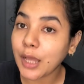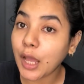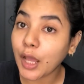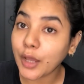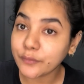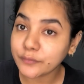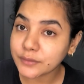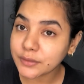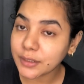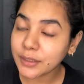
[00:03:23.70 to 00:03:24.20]

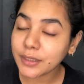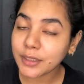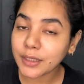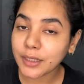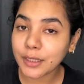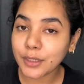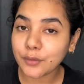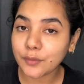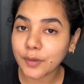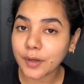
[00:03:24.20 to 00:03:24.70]
after the
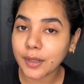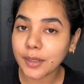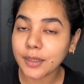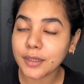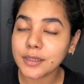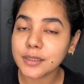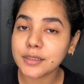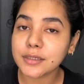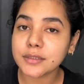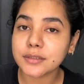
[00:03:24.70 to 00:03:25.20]
area
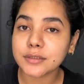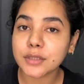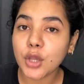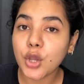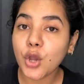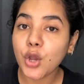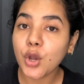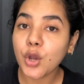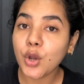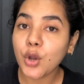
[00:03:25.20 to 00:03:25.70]
is
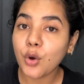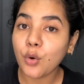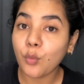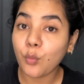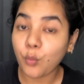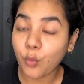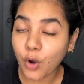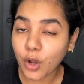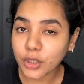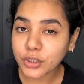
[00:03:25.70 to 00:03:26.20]

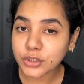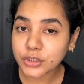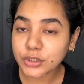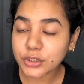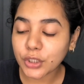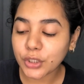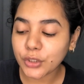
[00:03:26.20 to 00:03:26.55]
washed,